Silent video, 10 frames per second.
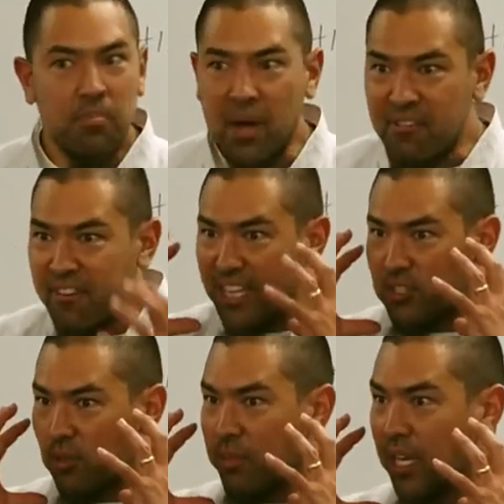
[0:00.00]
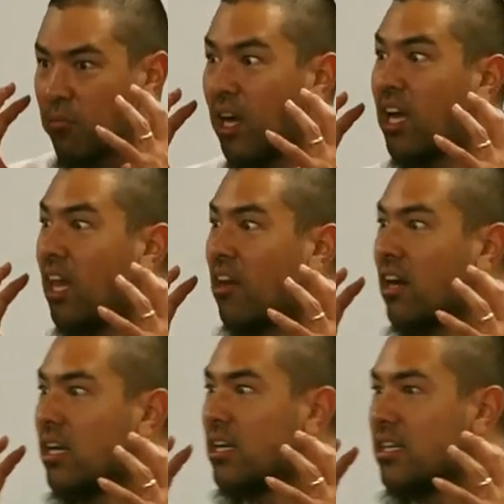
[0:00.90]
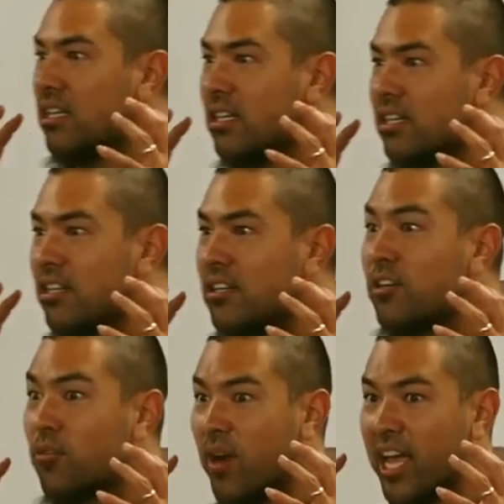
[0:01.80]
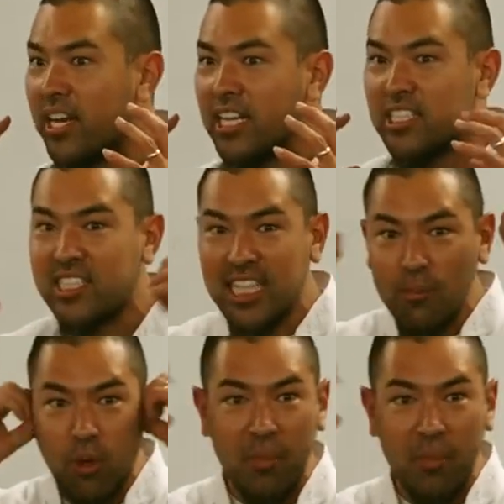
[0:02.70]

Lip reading: my face will be what color? Red. Red. Steam